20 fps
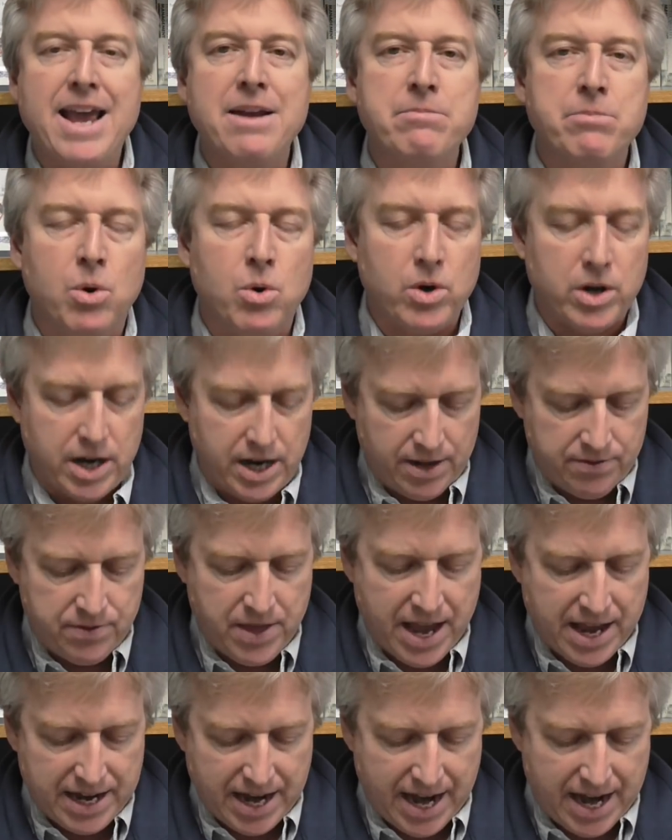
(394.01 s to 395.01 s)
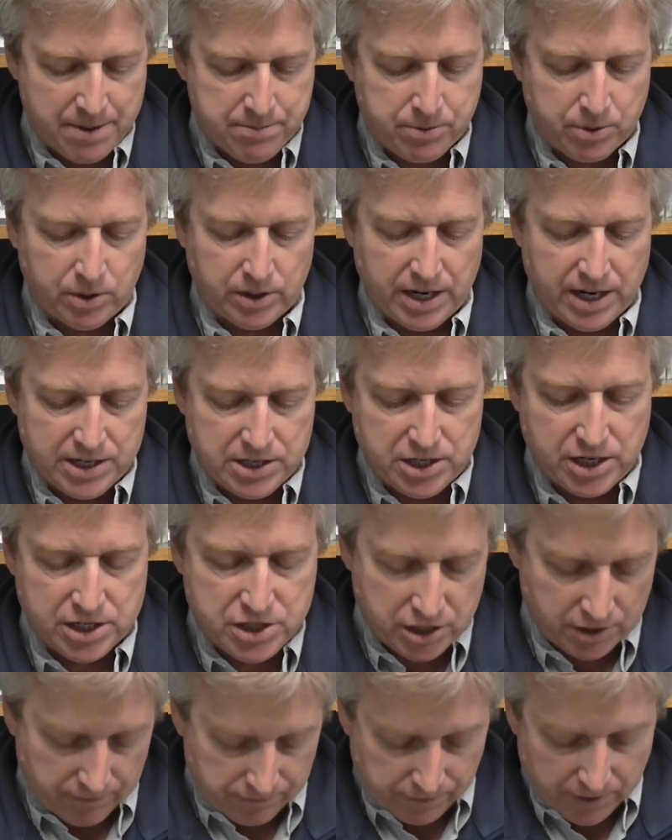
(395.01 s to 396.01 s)
and more in that April
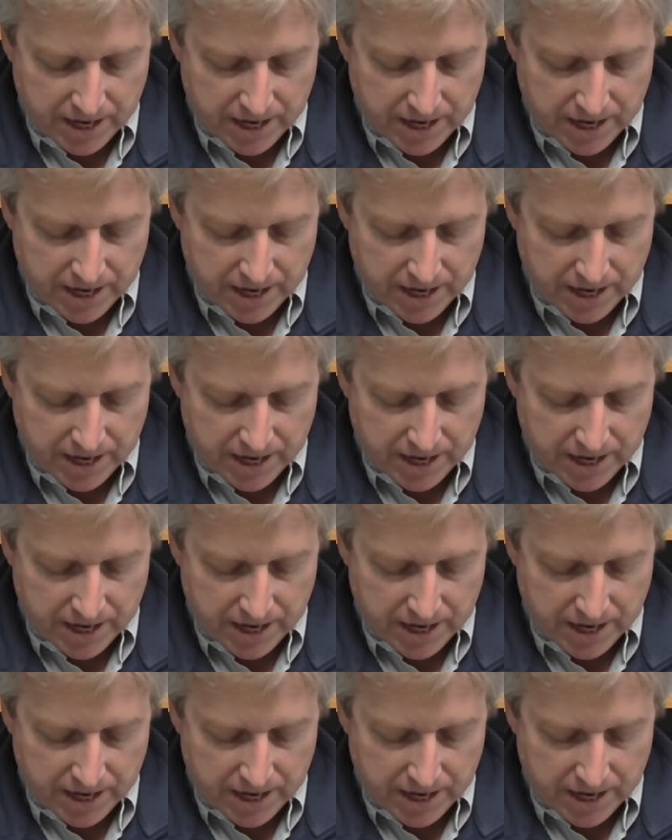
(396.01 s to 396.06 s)
edition.